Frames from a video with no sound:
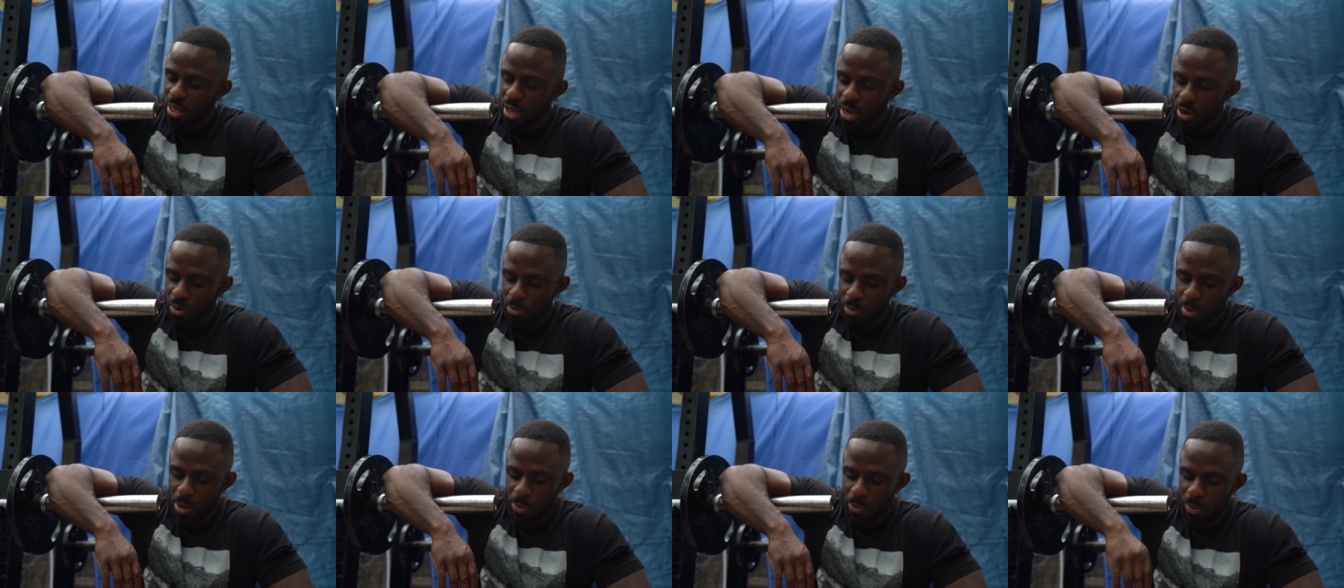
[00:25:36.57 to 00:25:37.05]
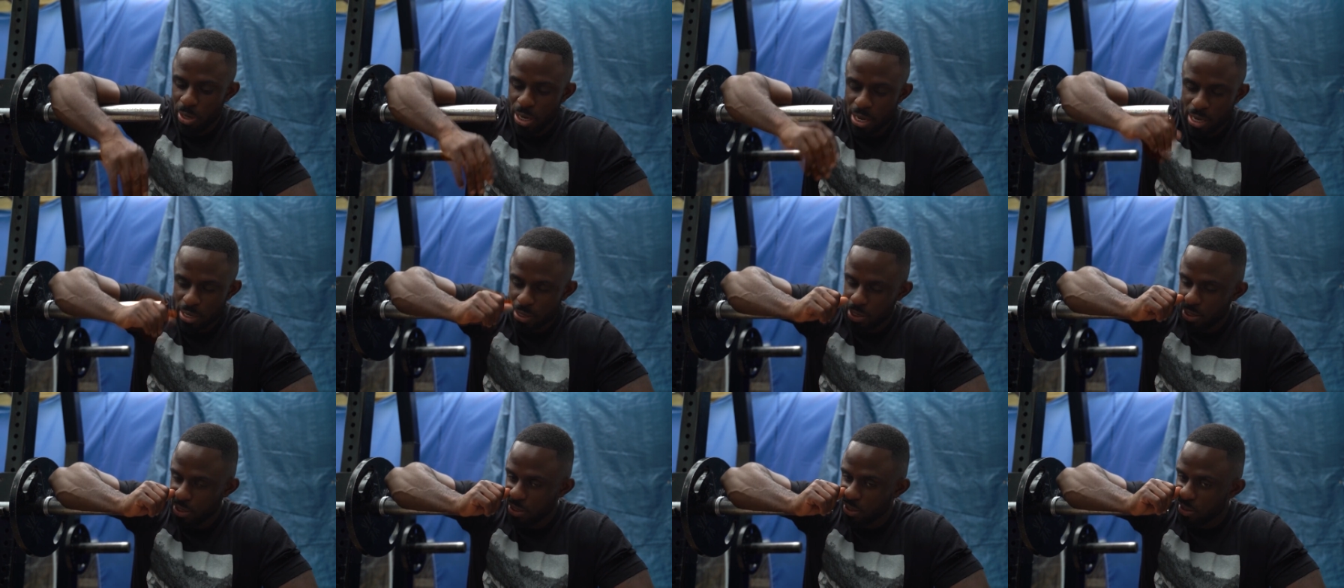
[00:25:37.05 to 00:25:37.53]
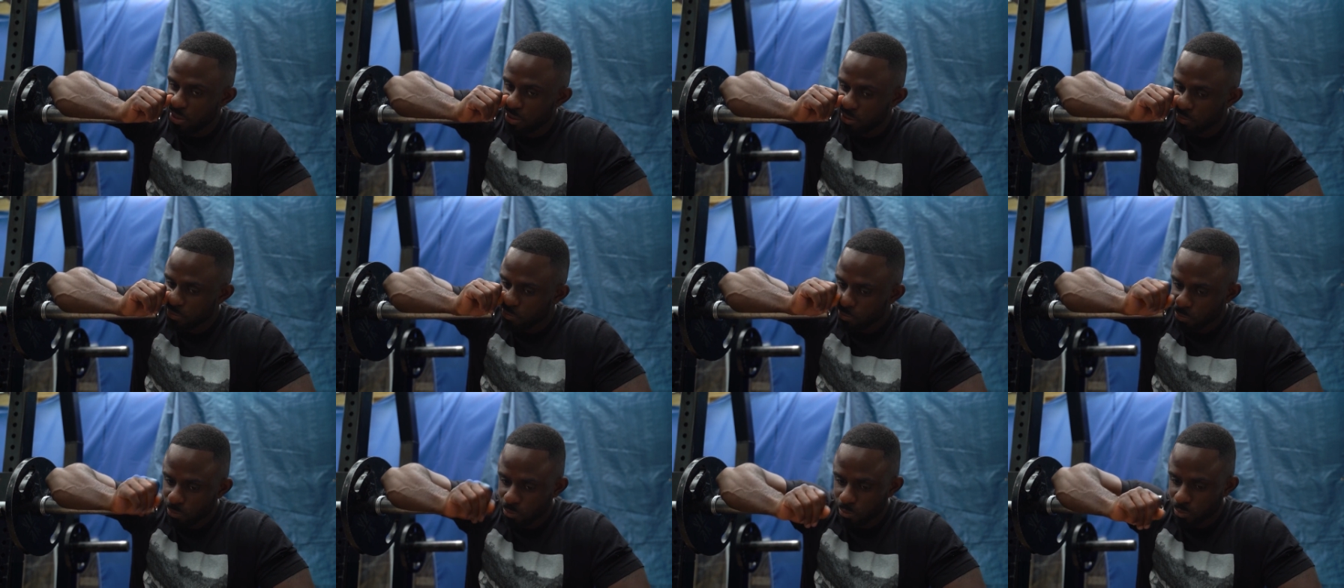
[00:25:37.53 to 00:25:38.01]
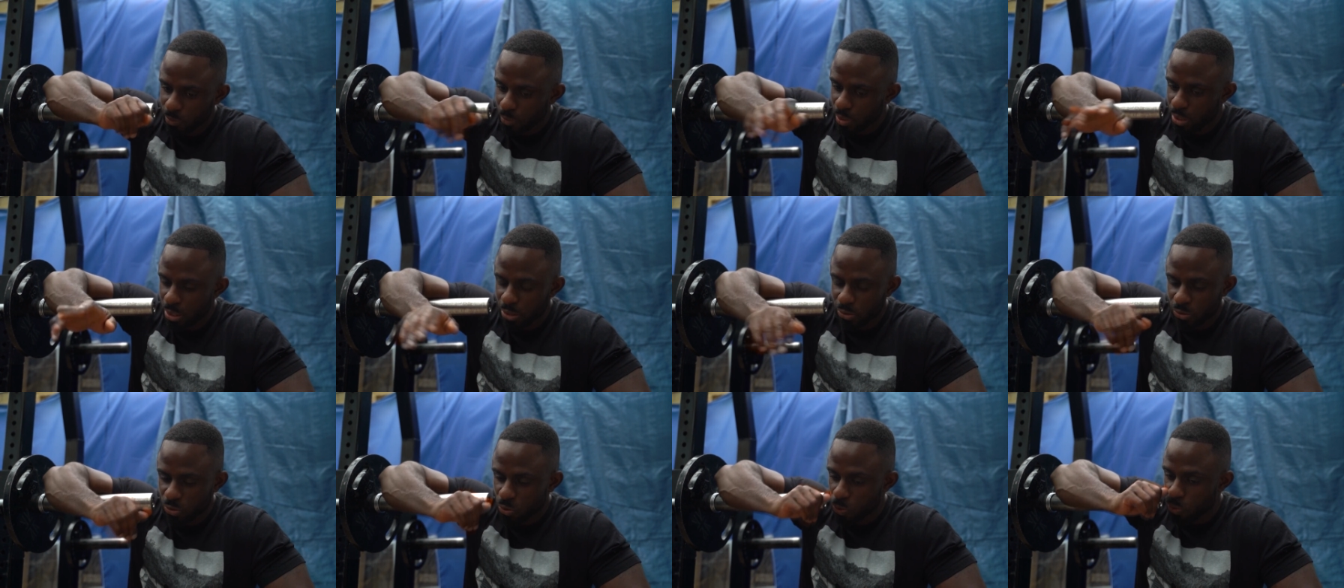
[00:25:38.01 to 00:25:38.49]
I remember like in
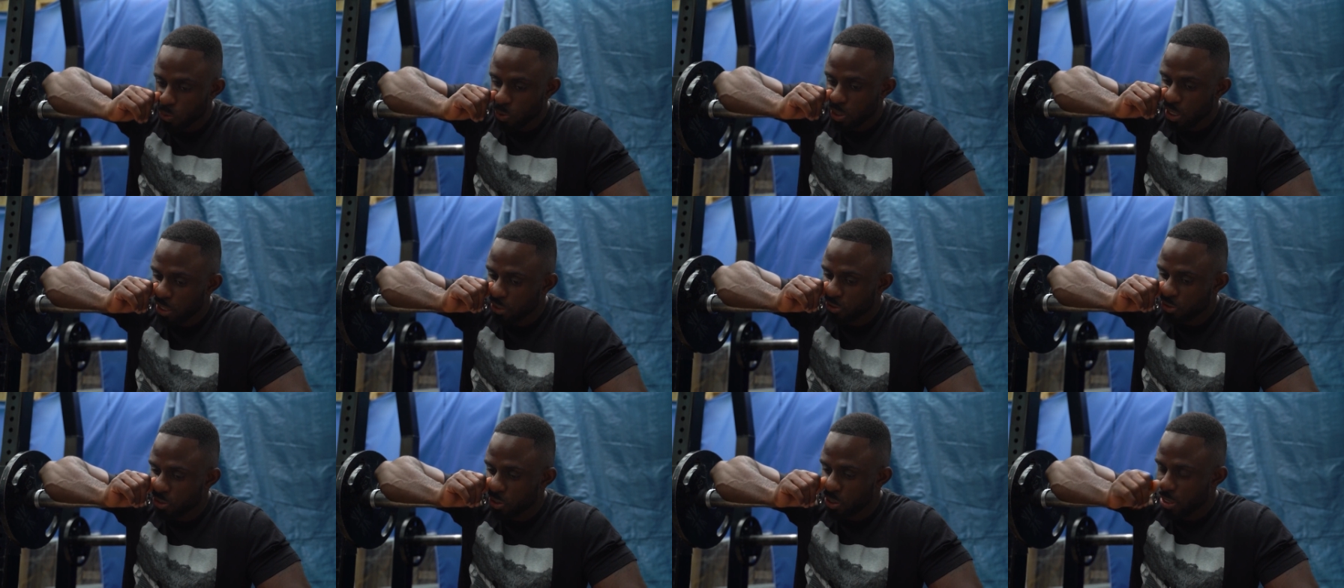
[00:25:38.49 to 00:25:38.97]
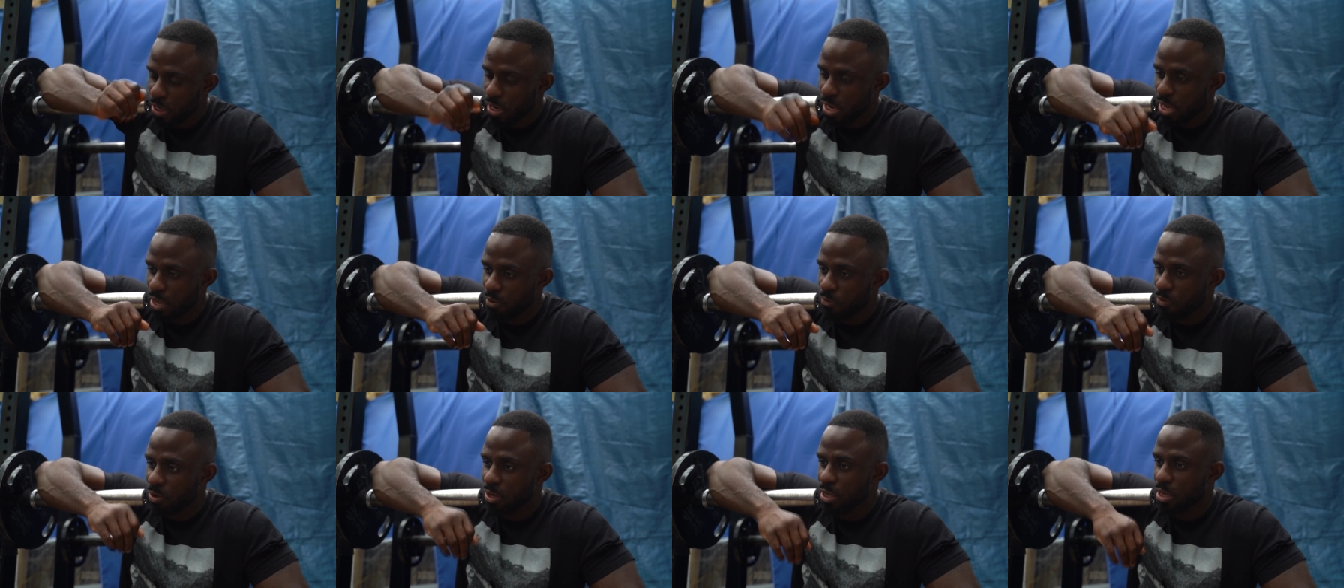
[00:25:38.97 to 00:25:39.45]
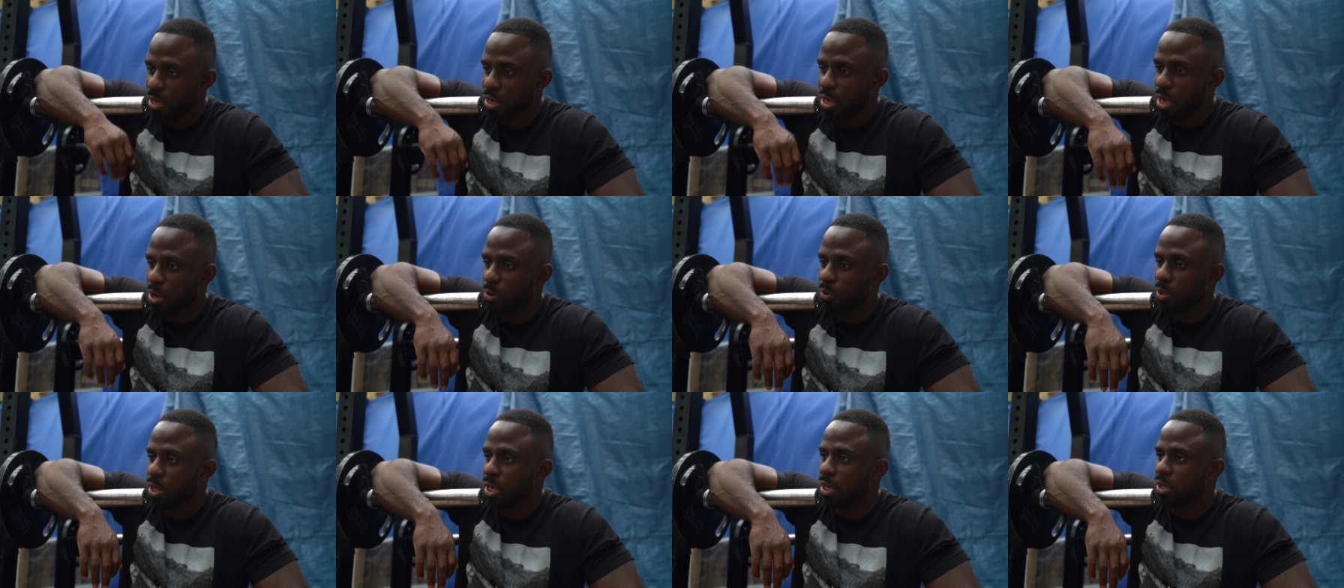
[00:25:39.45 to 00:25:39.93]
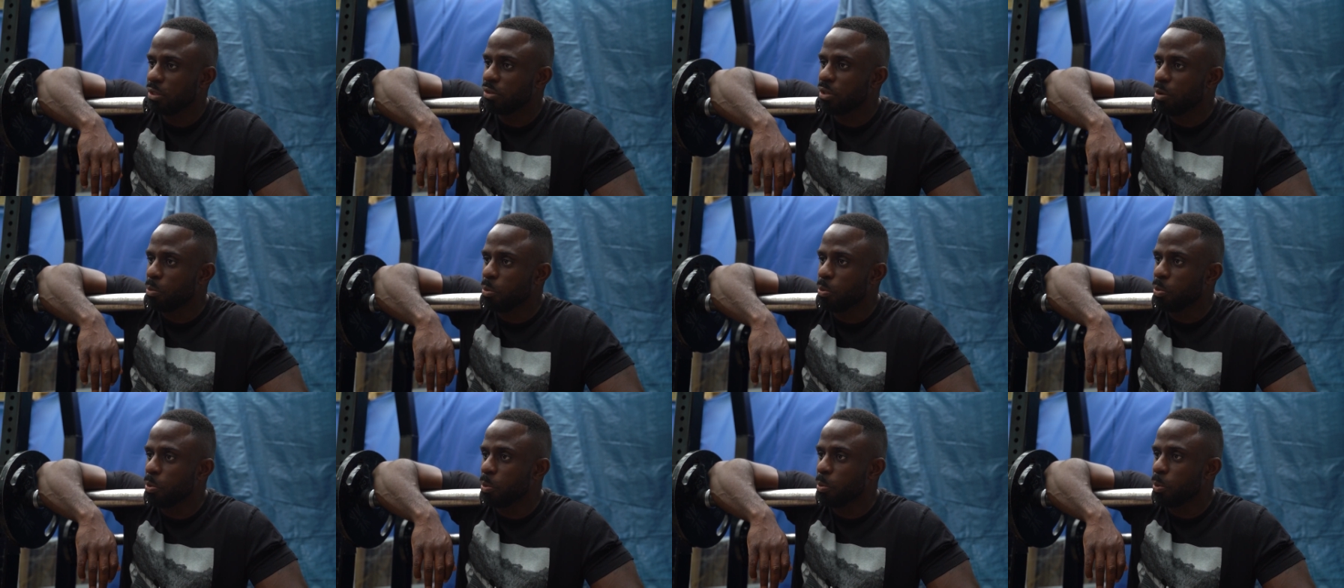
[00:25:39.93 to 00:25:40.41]
in school in Nigeria, every year I'll get a
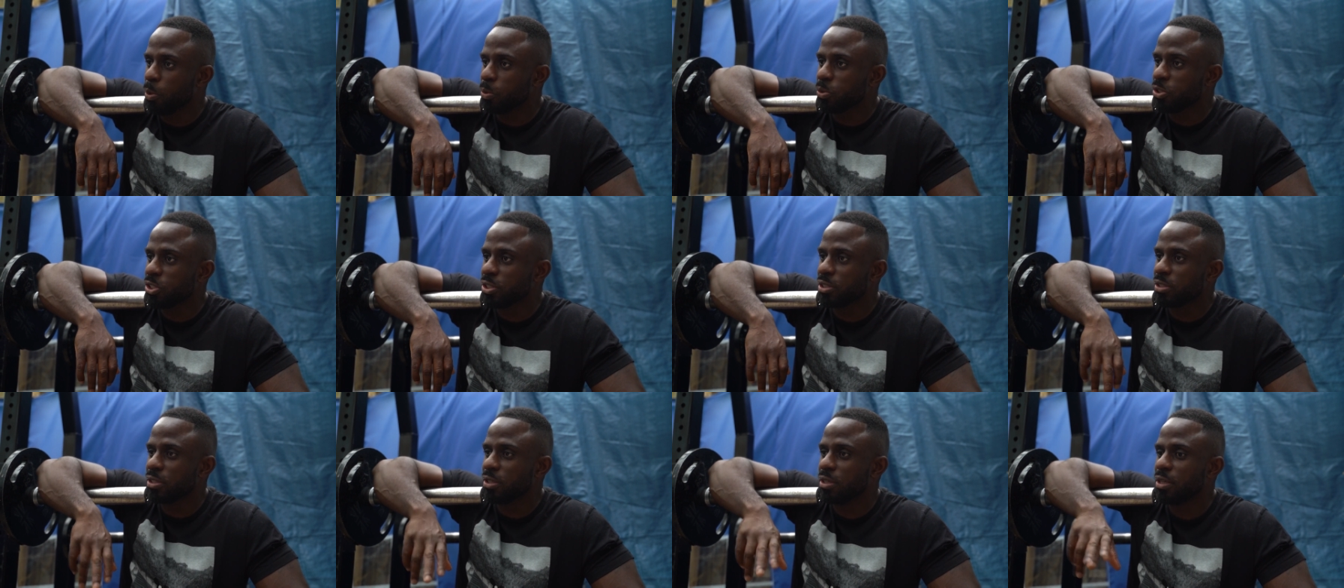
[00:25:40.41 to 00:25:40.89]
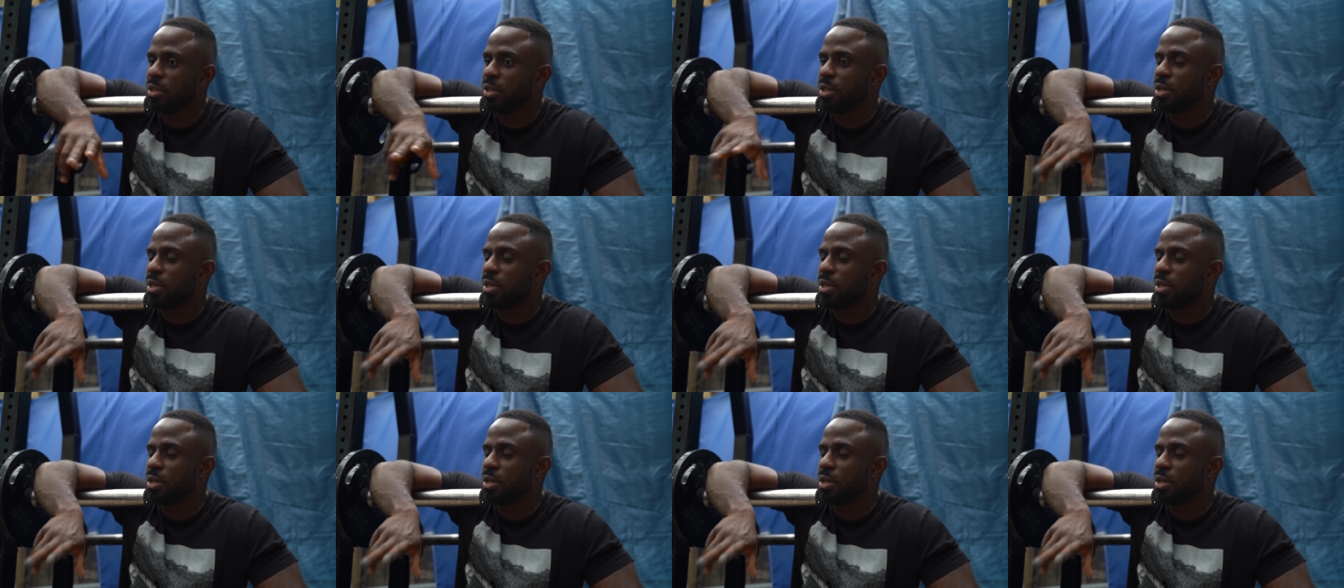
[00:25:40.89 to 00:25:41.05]
double promotion.